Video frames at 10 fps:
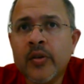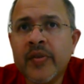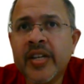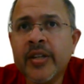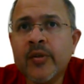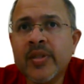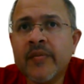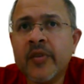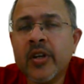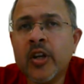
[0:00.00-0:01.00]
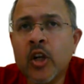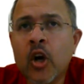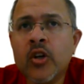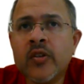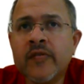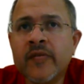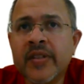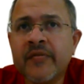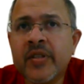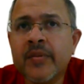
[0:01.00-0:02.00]
we can use them for a lot of
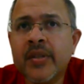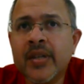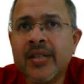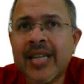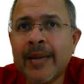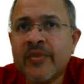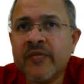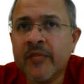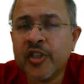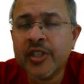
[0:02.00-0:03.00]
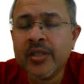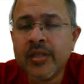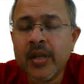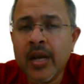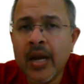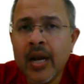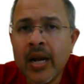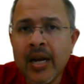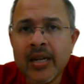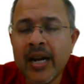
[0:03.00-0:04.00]
different types of missions.
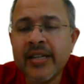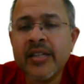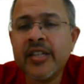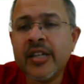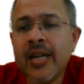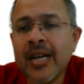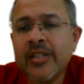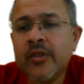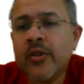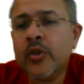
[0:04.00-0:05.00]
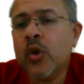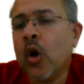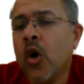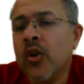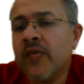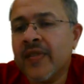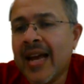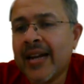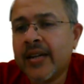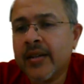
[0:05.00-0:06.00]
And I didn't realize you could do all of
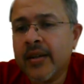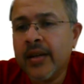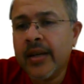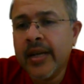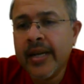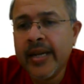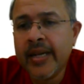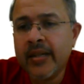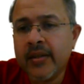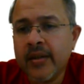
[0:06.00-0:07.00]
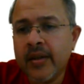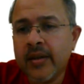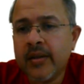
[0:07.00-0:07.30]
that in